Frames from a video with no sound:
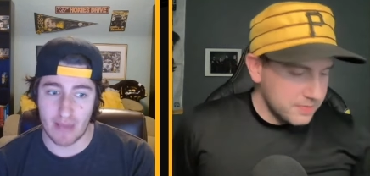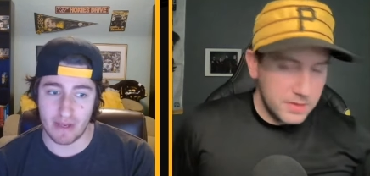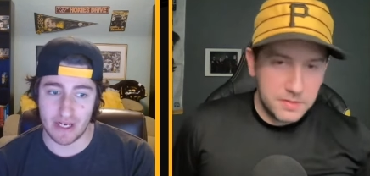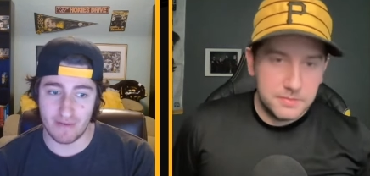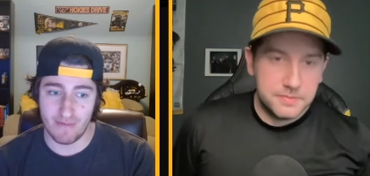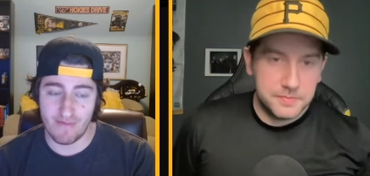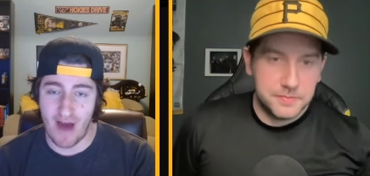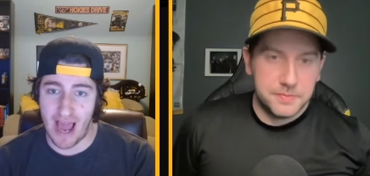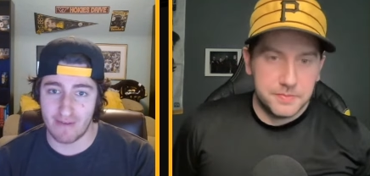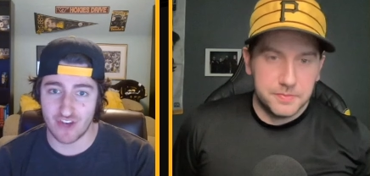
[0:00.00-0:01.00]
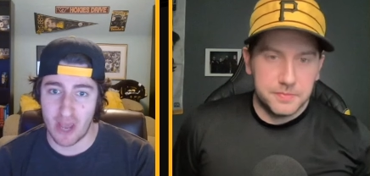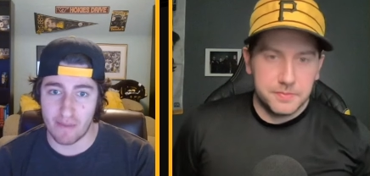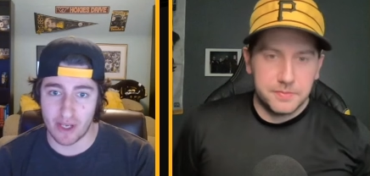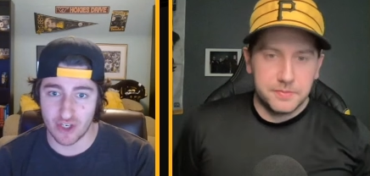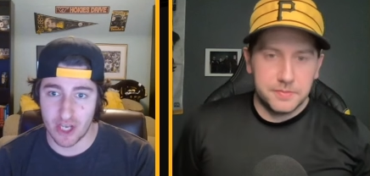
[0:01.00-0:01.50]
Speaker 1: mean, five
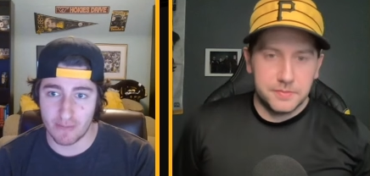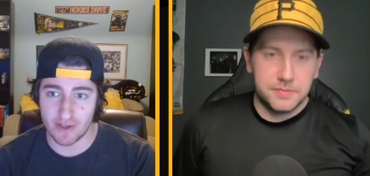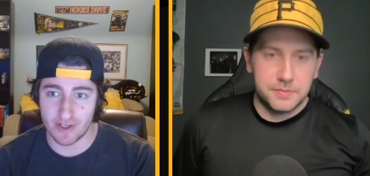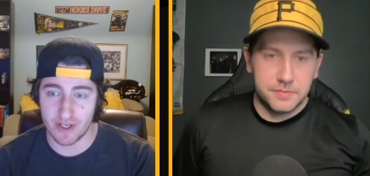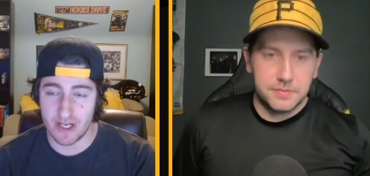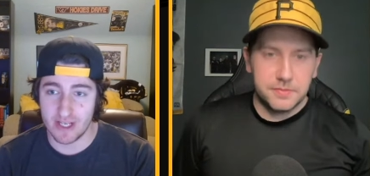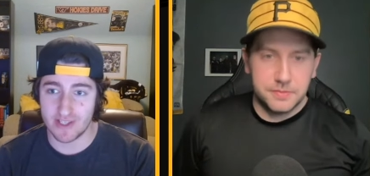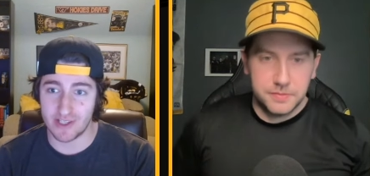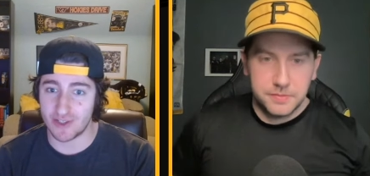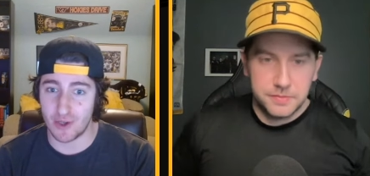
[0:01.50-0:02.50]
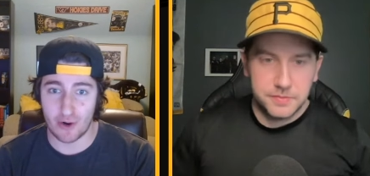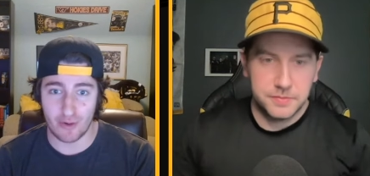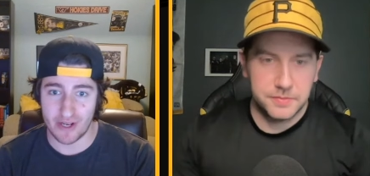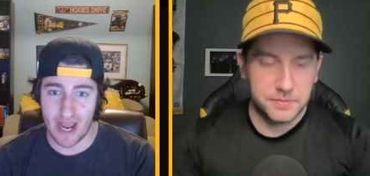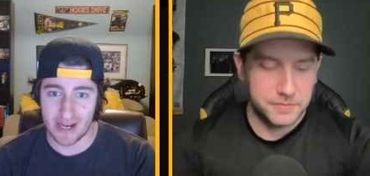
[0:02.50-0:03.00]
championships since the
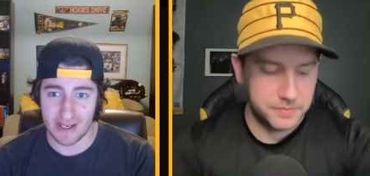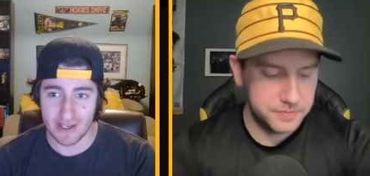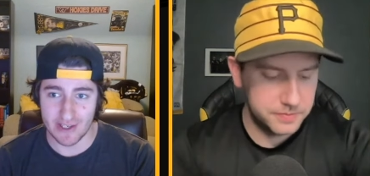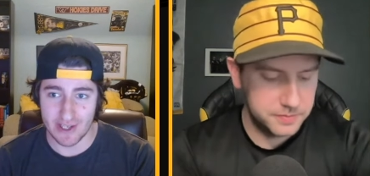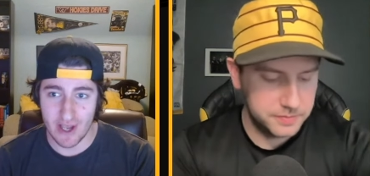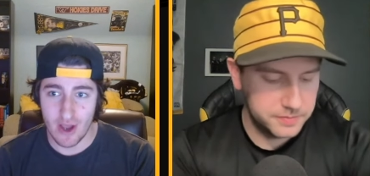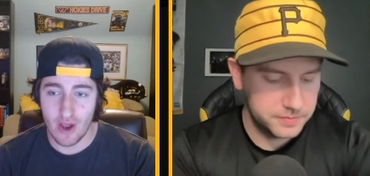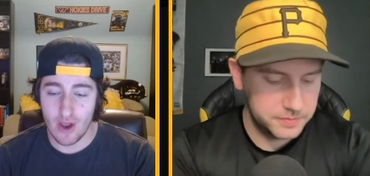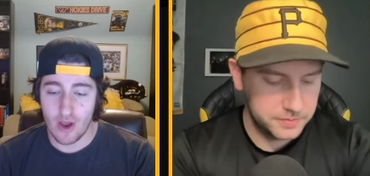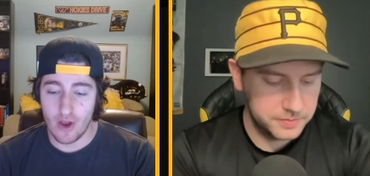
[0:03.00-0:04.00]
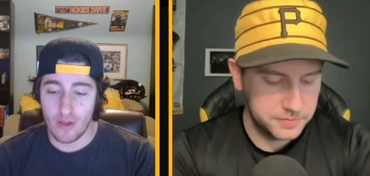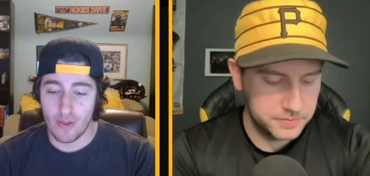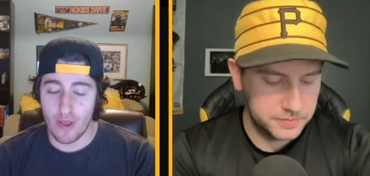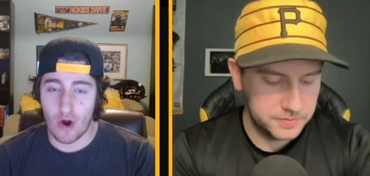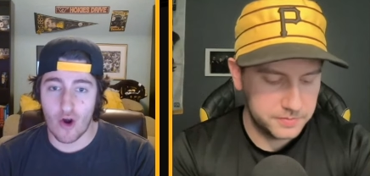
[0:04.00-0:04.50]
early 90s.
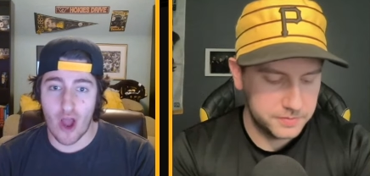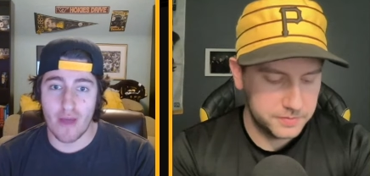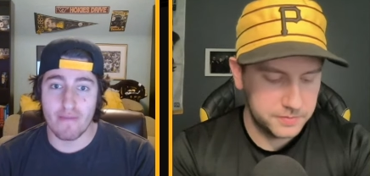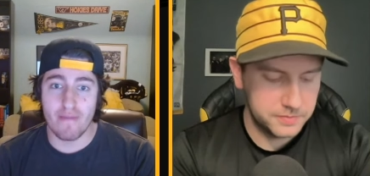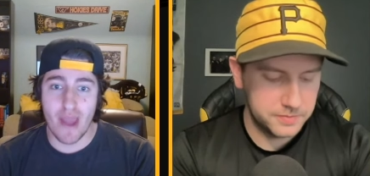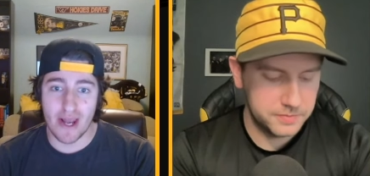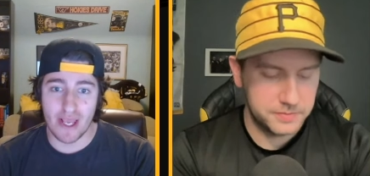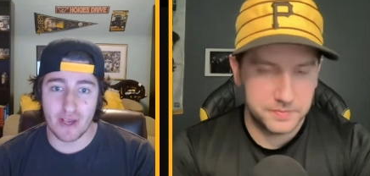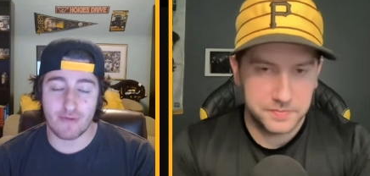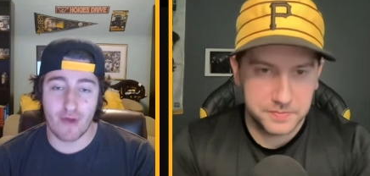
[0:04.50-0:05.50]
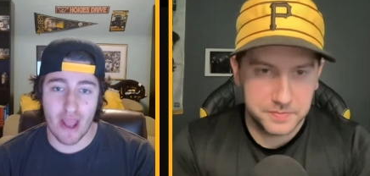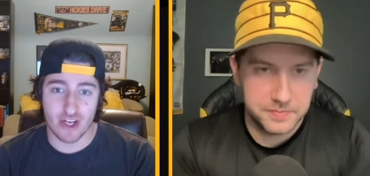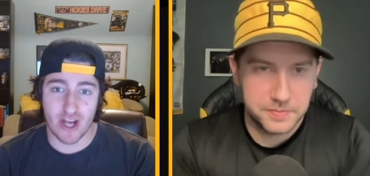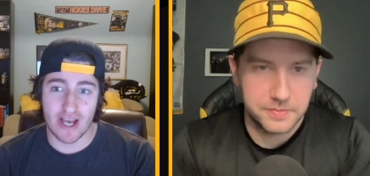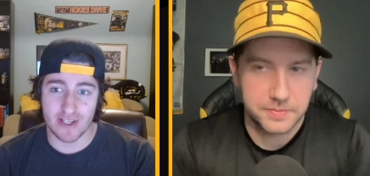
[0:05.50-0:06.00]
There are not many
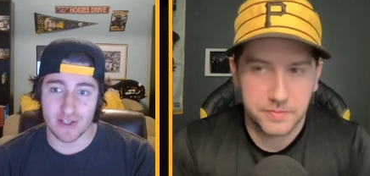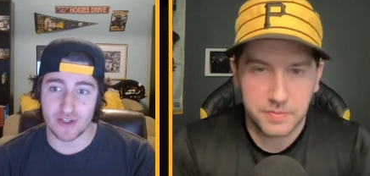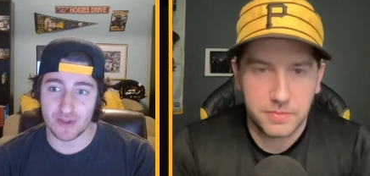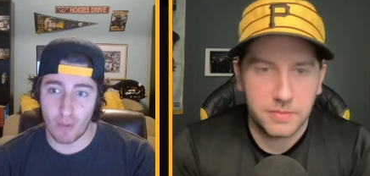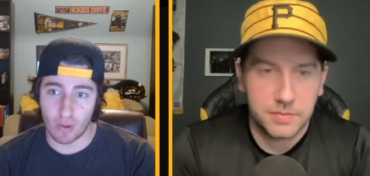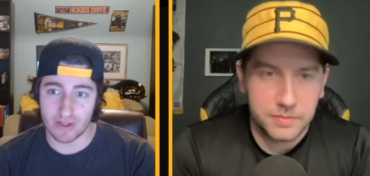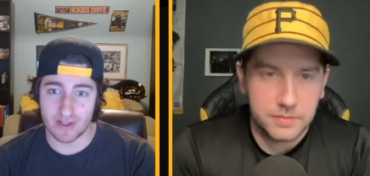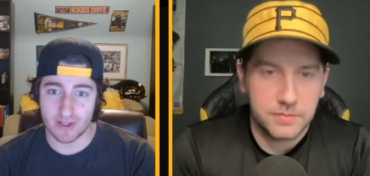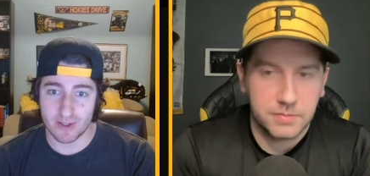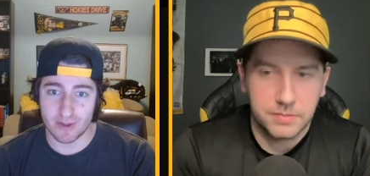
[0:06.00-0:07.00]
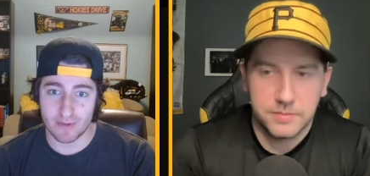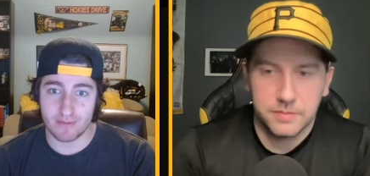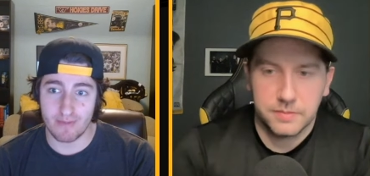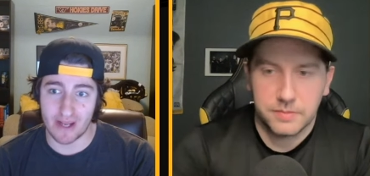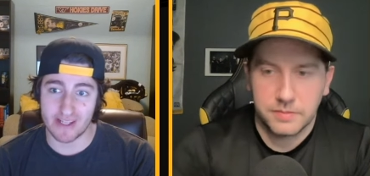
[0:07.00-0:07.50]
franchises in sports
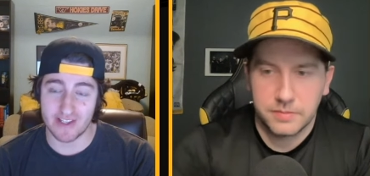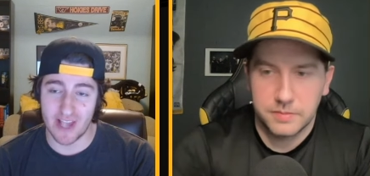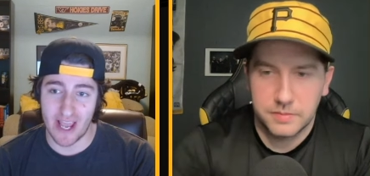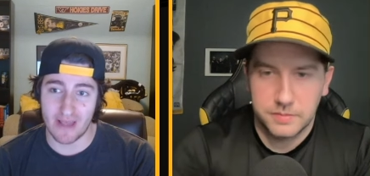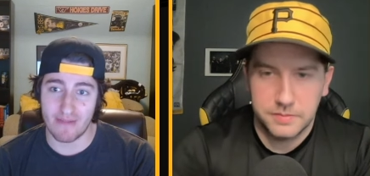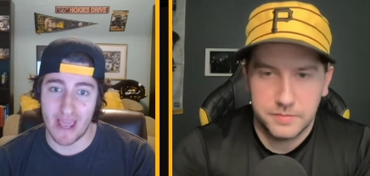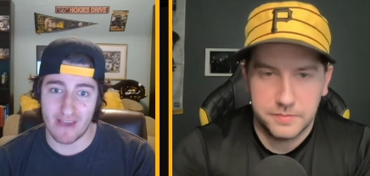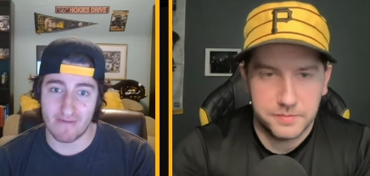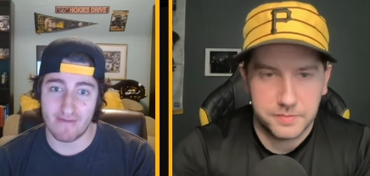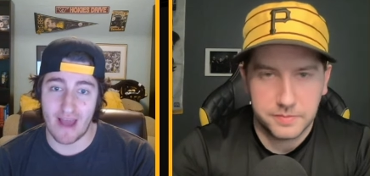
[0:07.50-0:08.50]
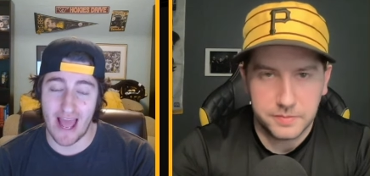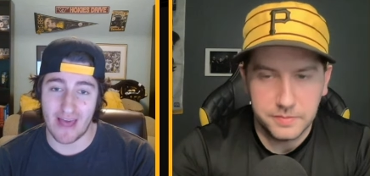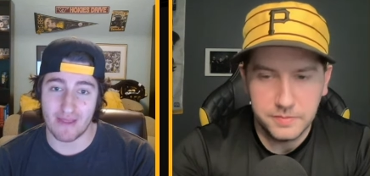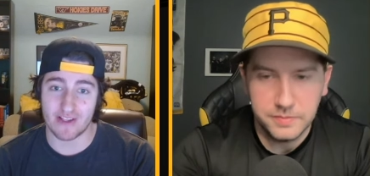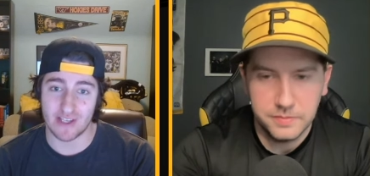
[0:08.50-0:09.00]
that can say they've
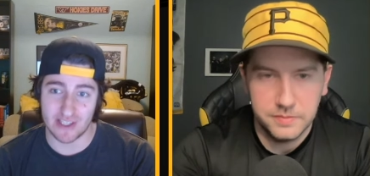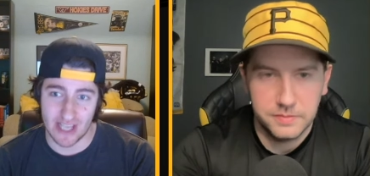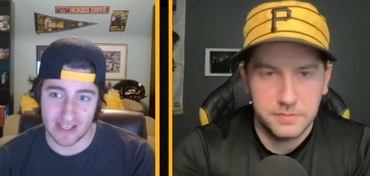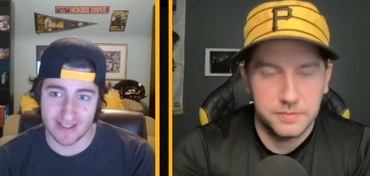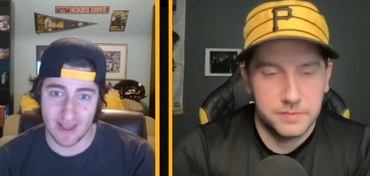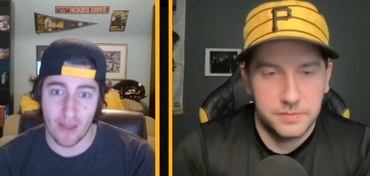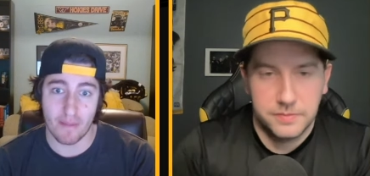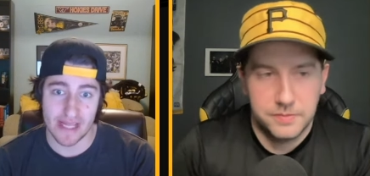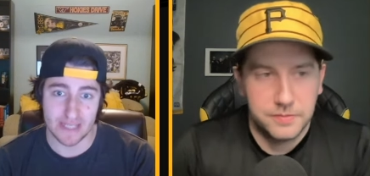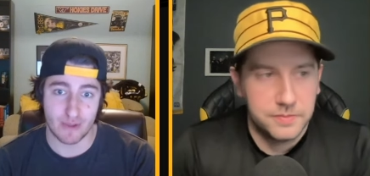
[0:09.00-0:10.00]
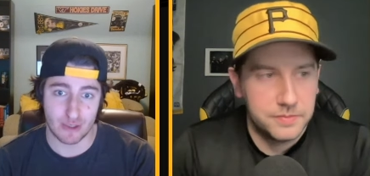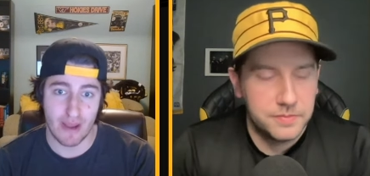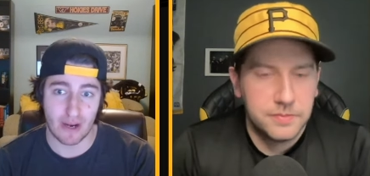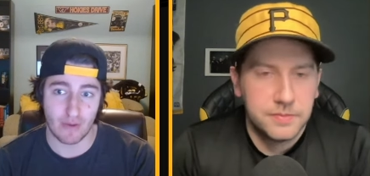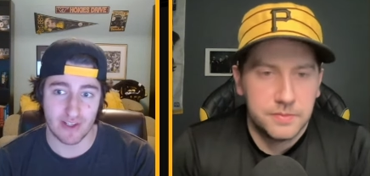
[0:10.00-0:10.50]
had the success that the Pittsburgh
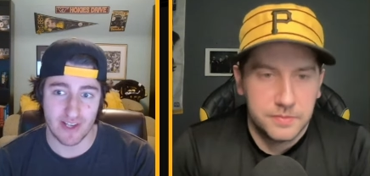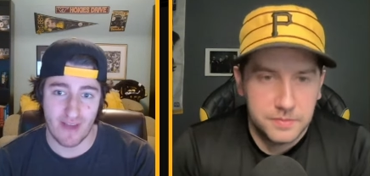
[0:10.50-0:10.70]
Penguins have